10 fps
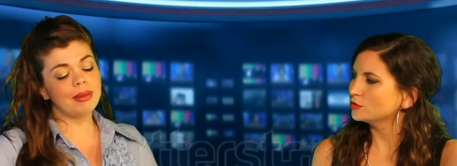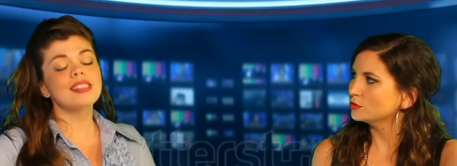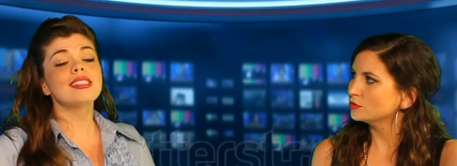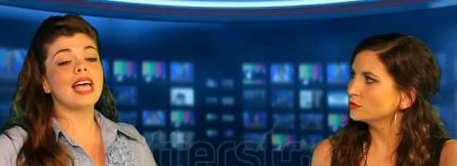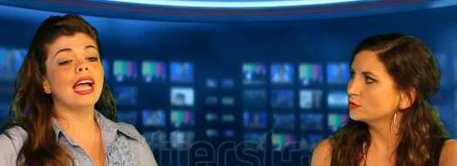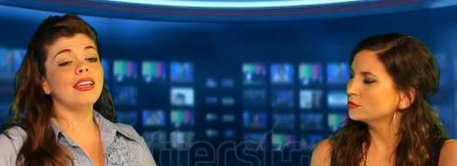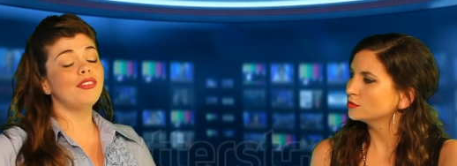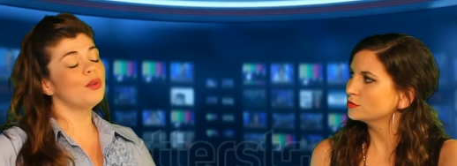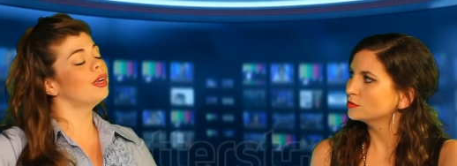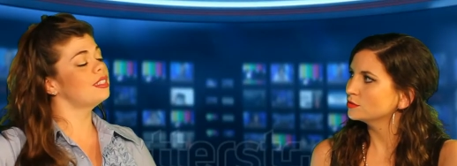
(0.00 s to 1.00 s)
Speaker 1: must decide
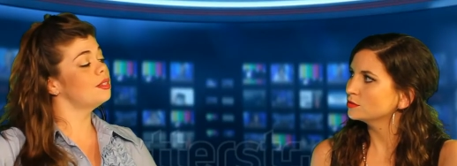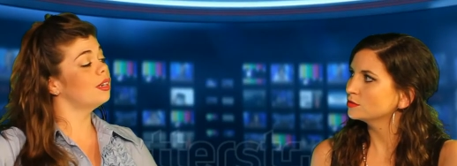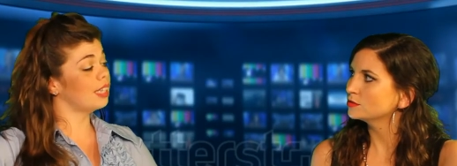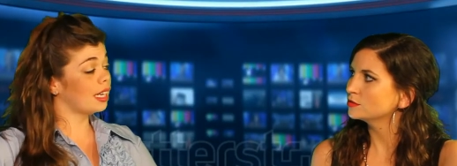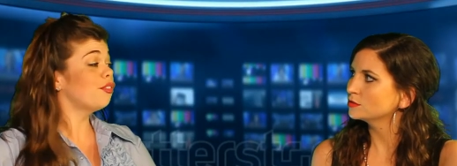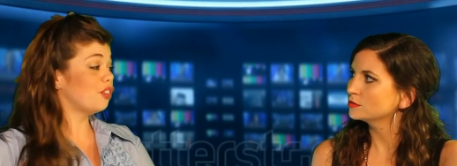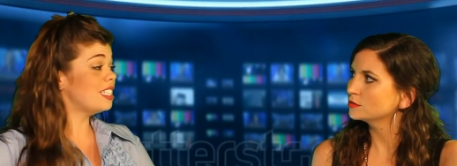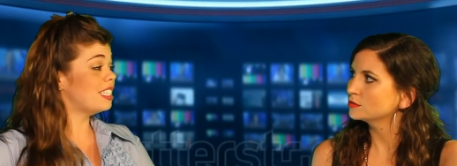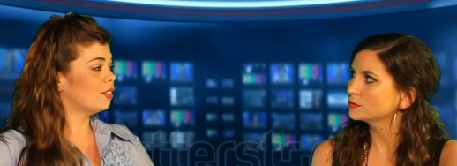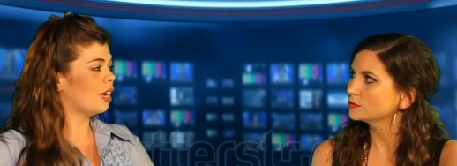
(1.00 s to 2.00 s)
if you want to get a
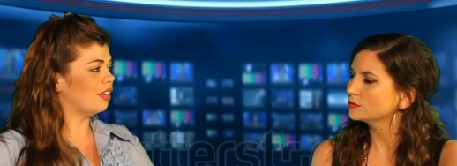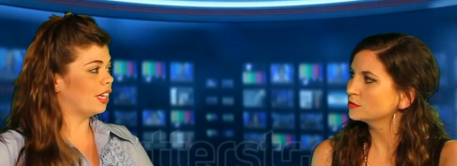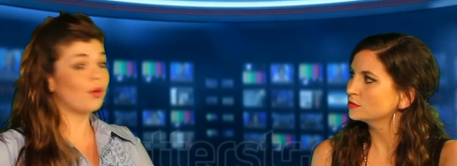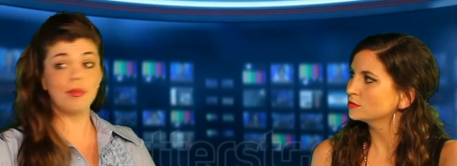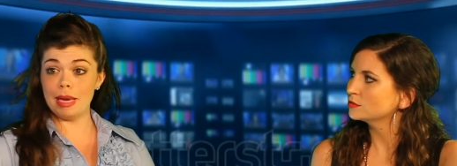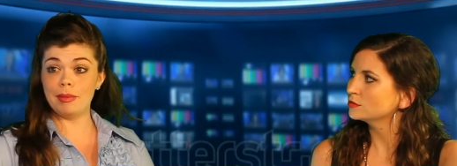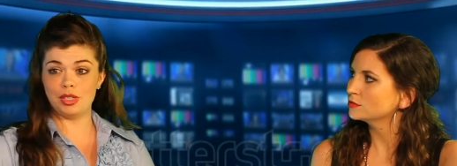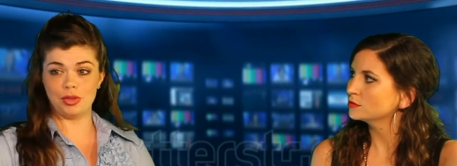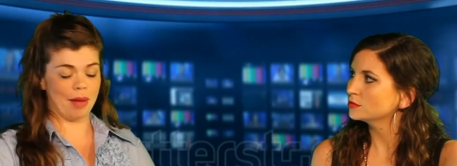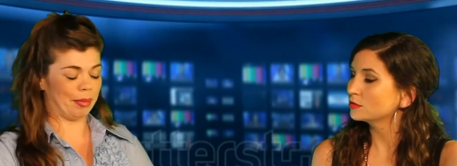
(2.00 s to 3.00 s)
free dinner out of it or
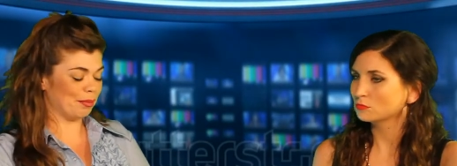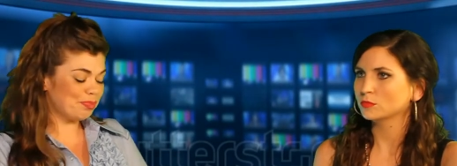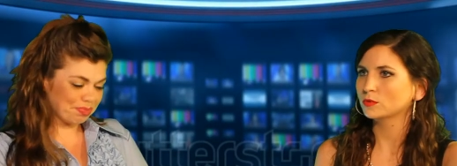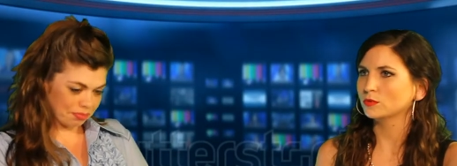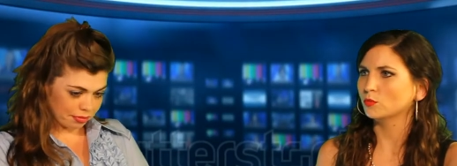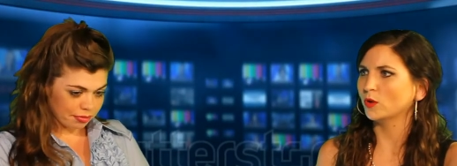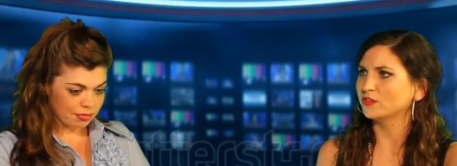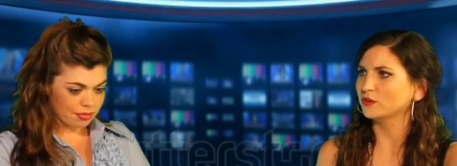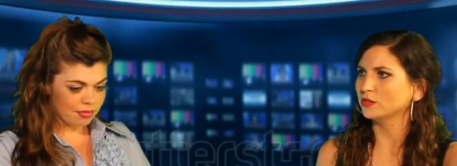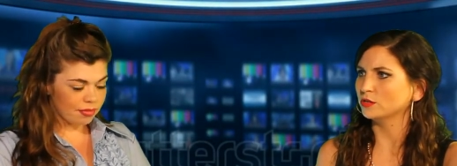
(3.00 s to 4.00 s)
baby trap him
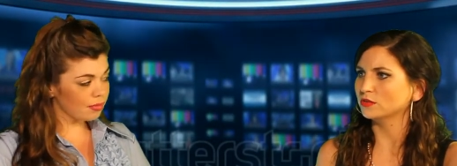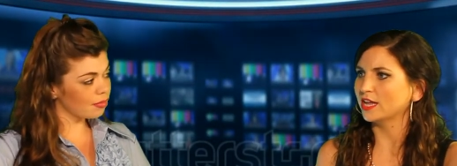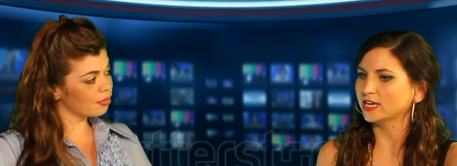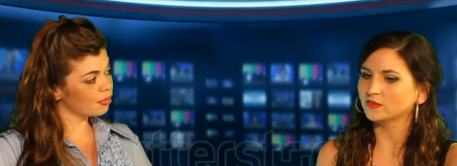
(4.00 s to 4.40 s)
Speaker 2: whether you'd like